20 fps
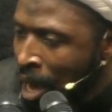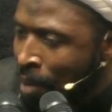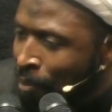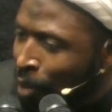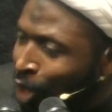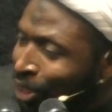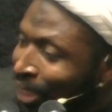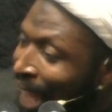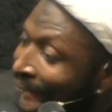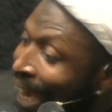
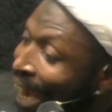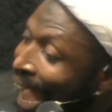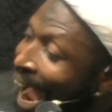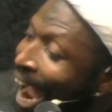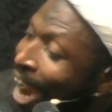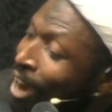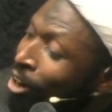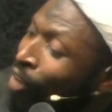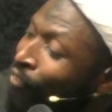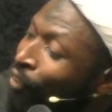Because at
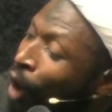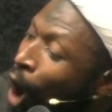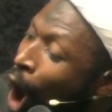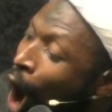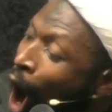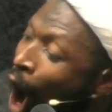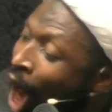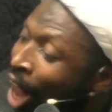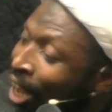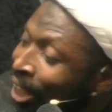the end of
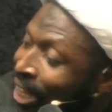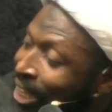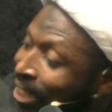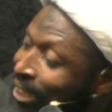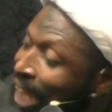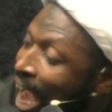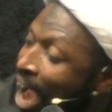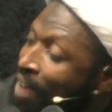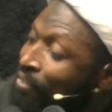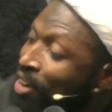all
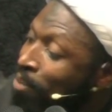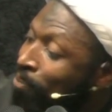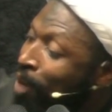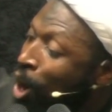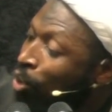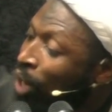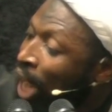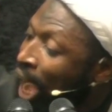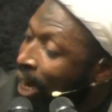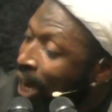this, ever
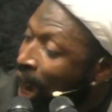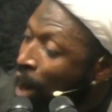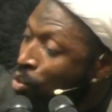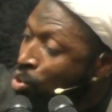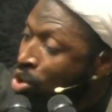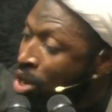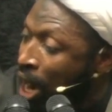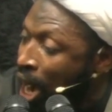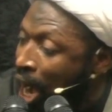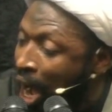Maulana
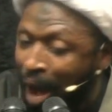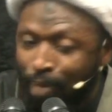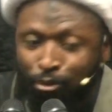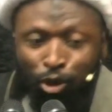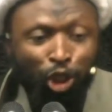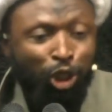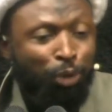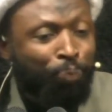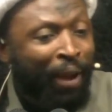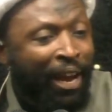who come,
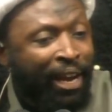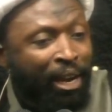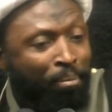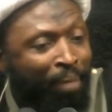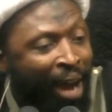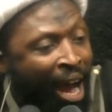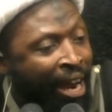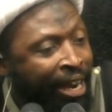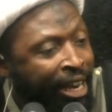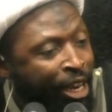you spend
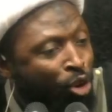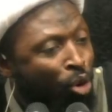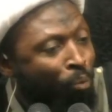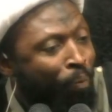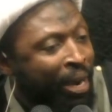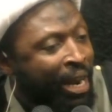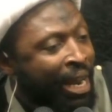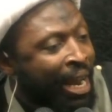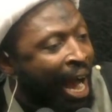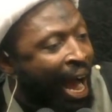money, you
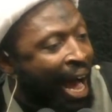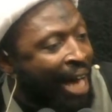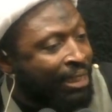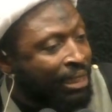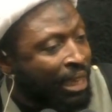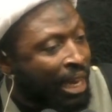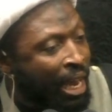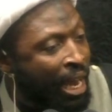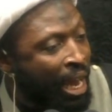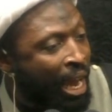bring
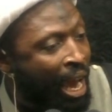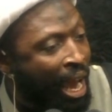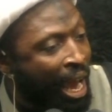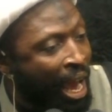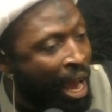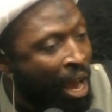us here.